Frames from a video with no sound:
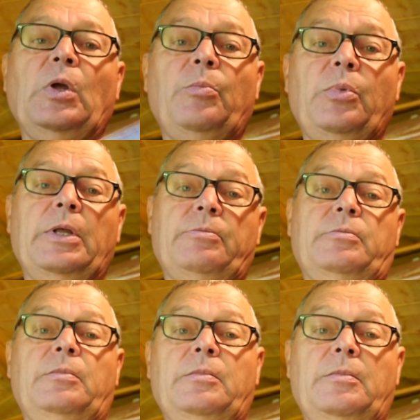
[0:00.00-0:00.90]
But
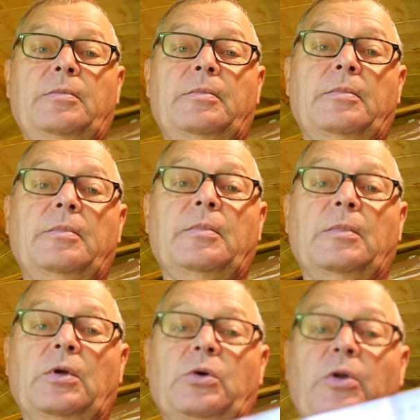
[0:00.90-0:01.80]

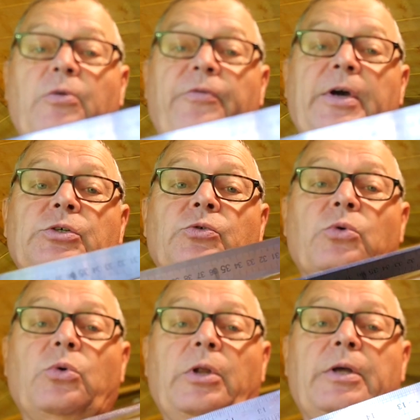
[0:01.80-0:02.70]
good old-fashioned
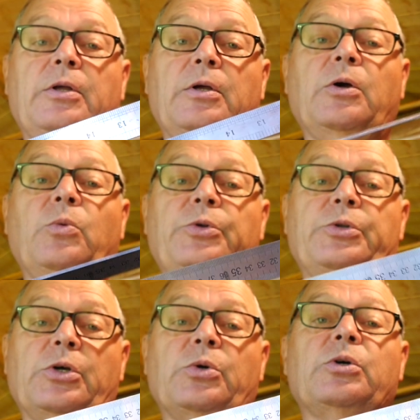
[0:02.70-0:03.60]
ruler would
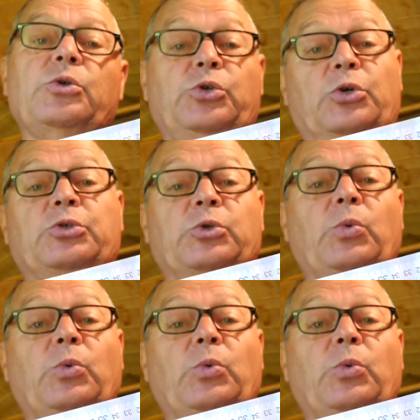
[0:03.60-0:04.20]
do just as